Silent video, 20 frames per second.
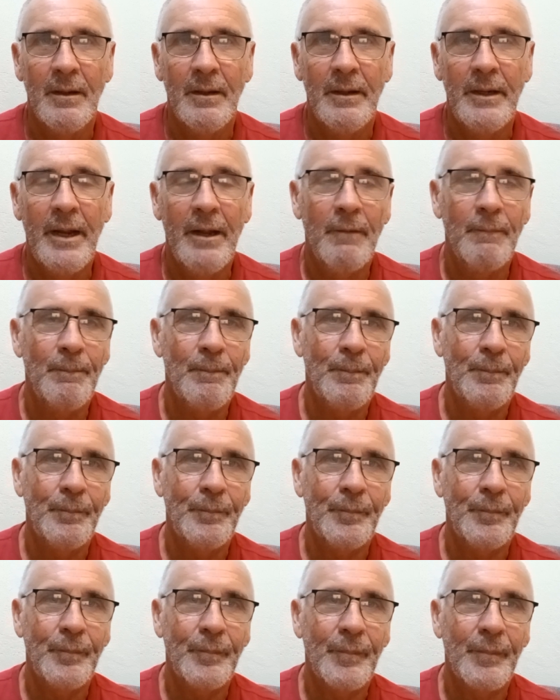Now,
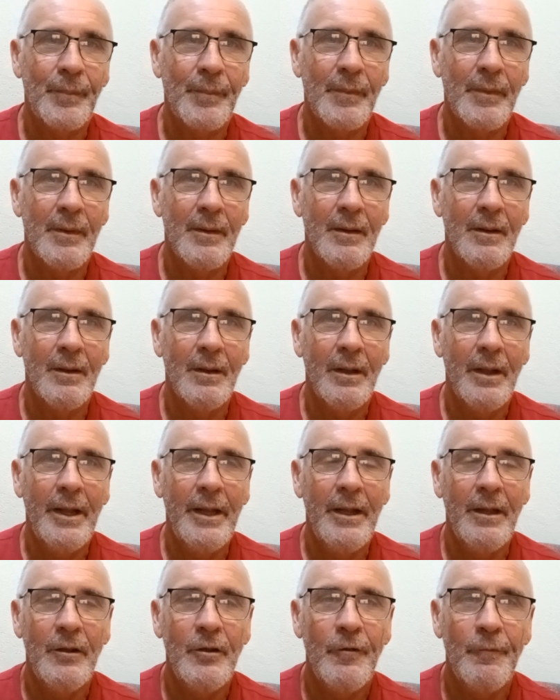
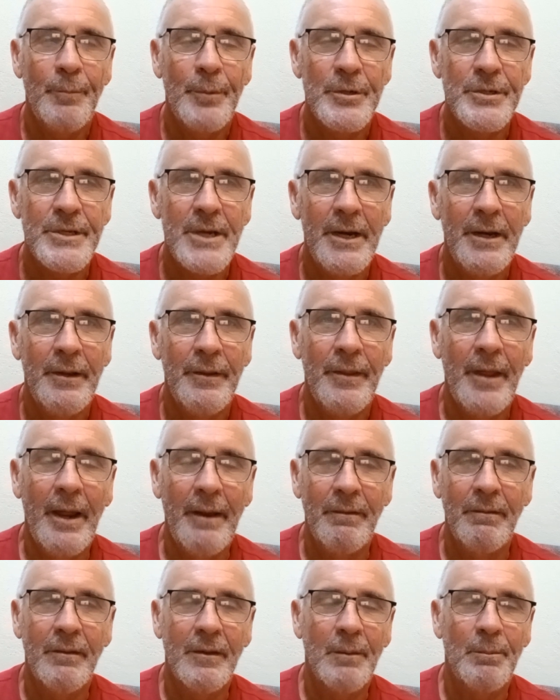you've presented
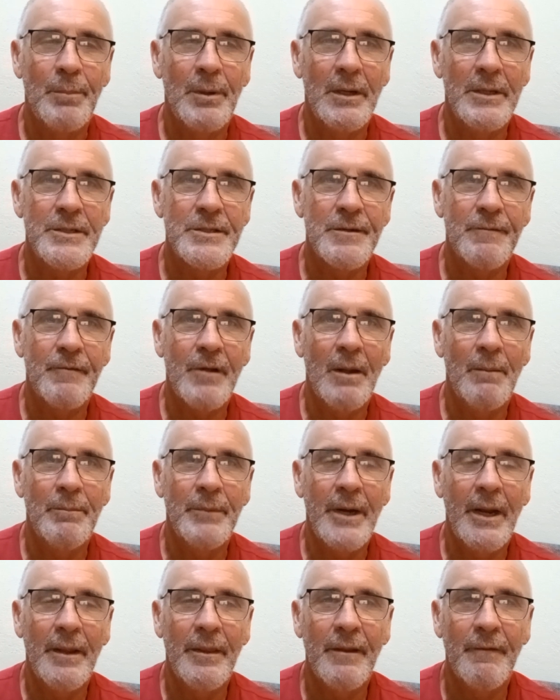that, the police have come
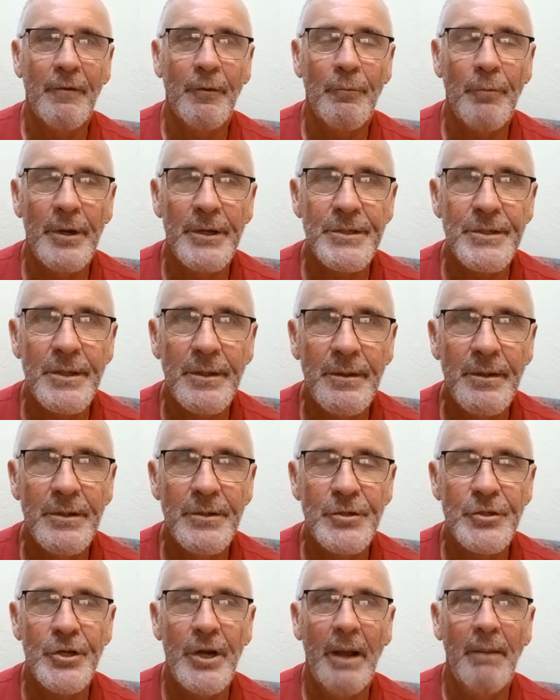down, they've arrested this
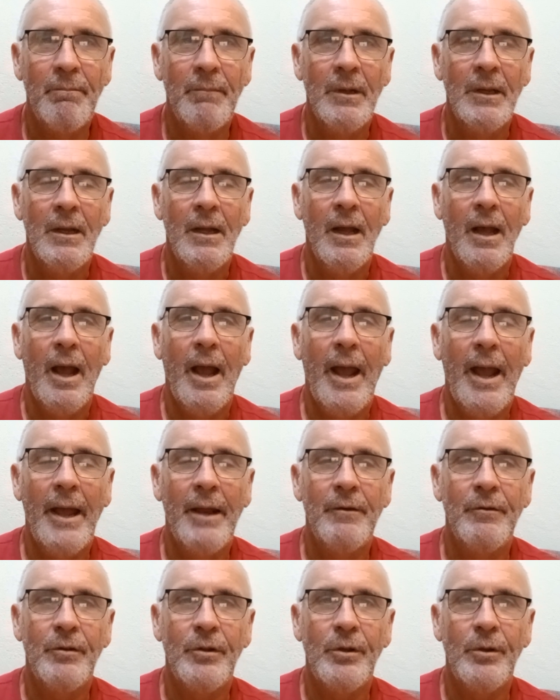chap,
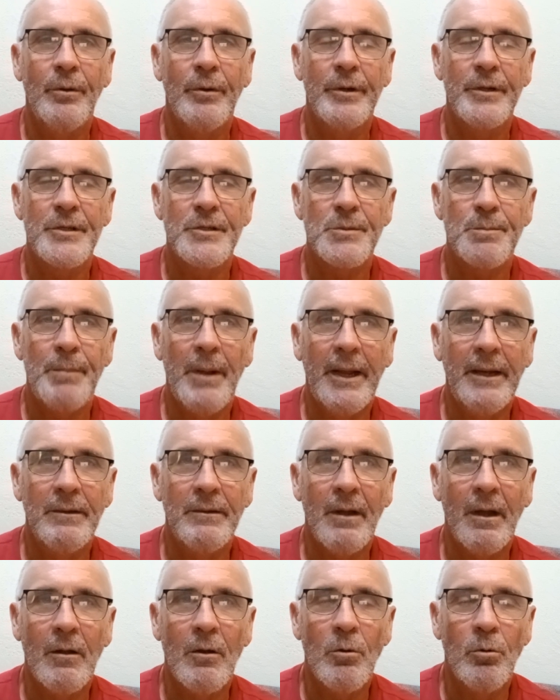and you expect
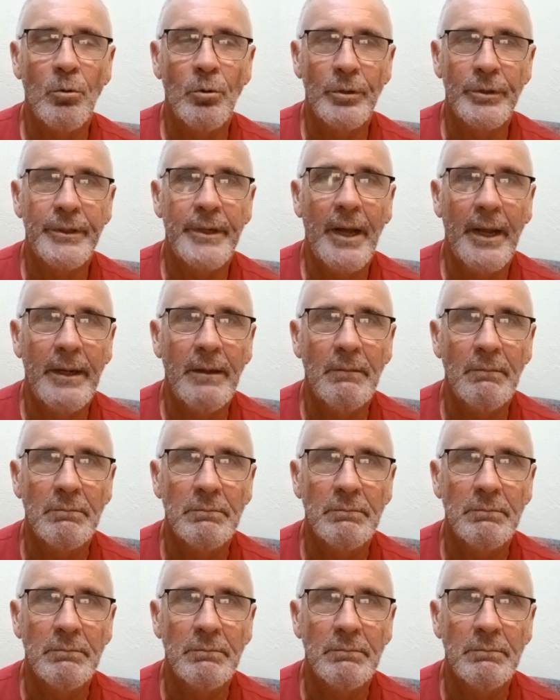a court date.